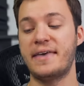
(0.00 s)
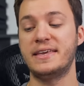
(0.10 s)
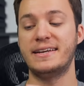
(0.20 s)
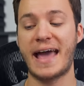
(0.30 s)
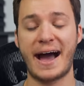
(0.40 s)
and
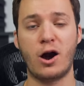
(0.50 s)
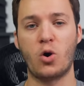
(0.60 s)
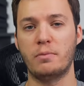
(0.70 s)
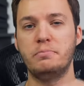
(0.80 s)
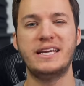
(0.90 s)
the
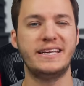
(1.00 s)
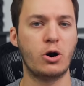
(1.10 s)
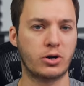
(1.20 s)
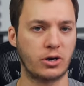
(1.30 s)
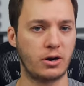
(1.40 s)
now
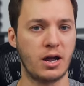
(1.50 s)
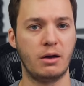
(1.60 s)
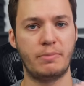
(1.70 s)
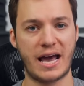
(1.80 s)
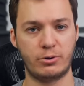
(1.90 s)
mediocre
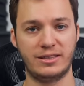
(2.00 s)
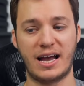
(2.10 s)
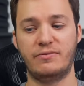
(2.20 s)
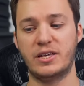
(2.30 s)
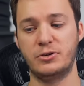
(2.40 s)
battery
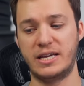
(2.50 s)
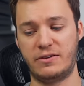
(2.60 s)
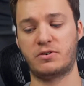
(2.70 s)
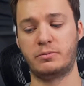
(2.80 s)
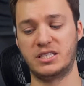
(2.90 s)
life that you
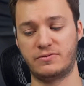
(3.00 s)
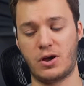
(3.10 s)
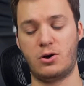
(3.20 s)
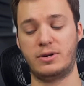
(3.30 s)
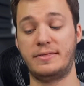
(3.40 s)
get from this phone.